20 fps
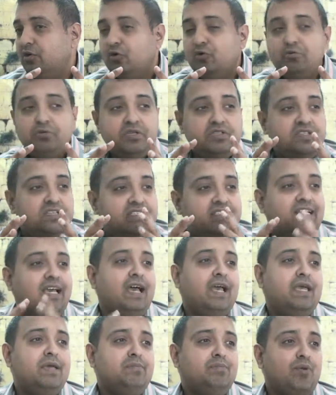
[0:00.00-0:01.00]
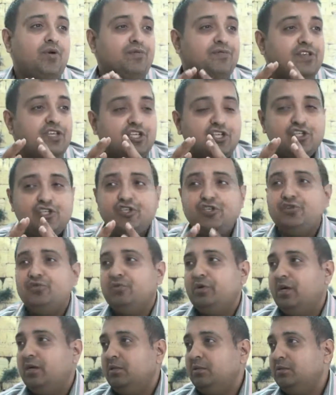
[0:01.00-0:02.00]
who is a type of
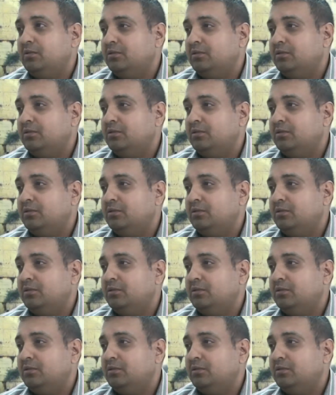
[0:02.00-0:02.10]
Yeshua